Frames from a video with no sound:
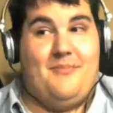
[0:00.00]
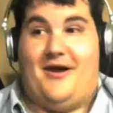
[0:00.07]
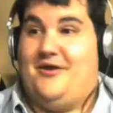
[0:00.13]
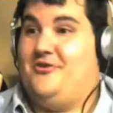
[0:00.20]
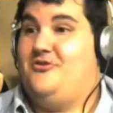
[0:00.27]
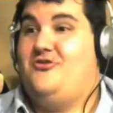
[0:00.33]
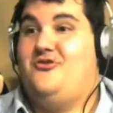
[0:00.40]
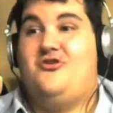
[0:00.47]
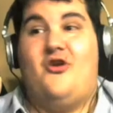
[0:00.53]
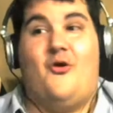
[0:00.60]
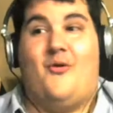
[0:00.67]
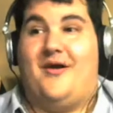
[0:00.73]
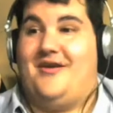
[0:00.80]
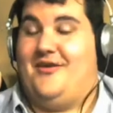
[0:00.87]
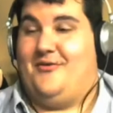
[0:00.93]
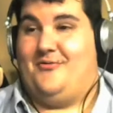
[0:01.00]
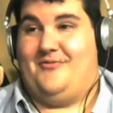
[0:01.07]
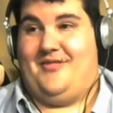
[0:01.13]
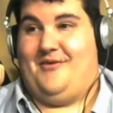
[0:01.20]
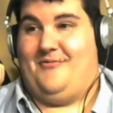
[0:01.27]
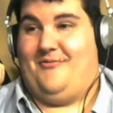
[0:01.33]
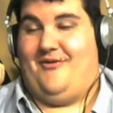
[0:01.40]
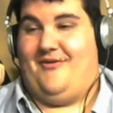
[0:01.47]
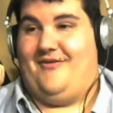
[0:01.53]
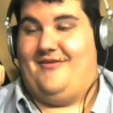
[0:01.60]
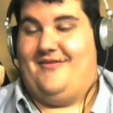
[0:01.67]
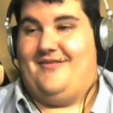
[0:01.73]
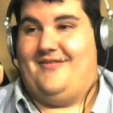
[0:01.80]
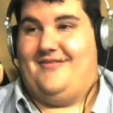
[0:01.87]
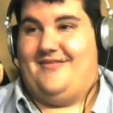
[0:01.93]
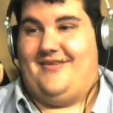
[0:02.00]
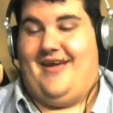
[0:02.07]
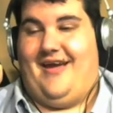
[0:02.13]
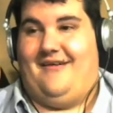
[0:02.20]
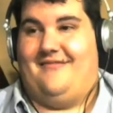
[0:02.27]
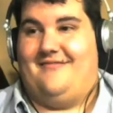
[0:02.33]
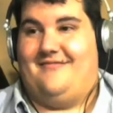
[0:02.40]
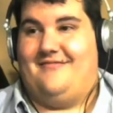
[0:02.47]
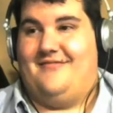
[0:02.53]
I had no but idea. you didn't know who they were yet. Yeah.